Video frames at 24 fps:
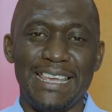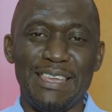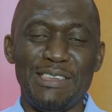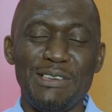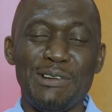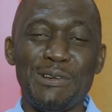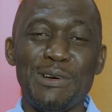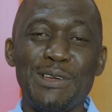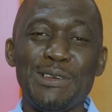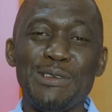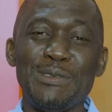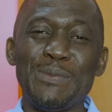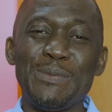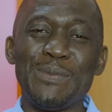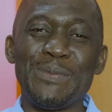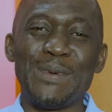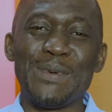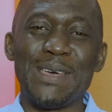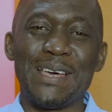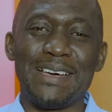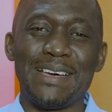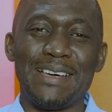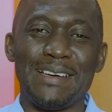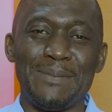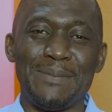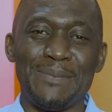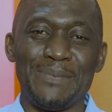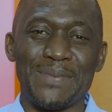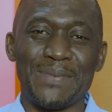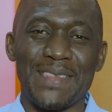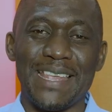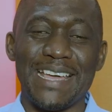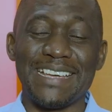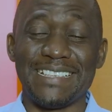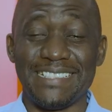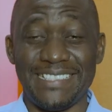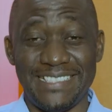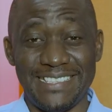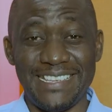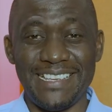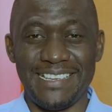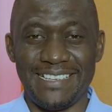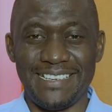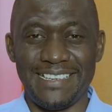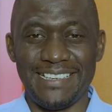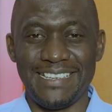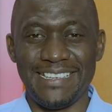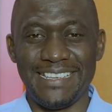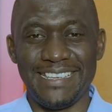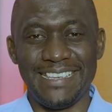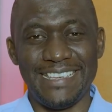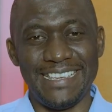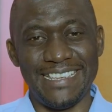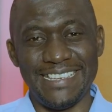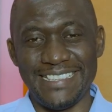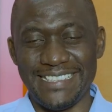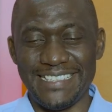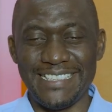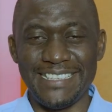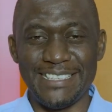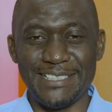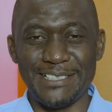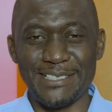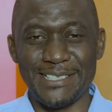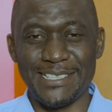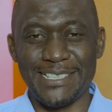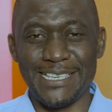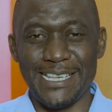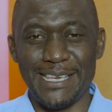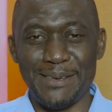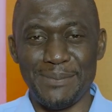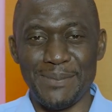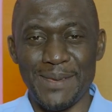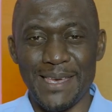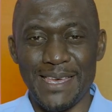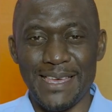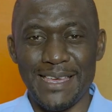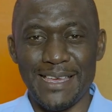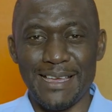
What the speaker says: You're going to excel in Jesus' name.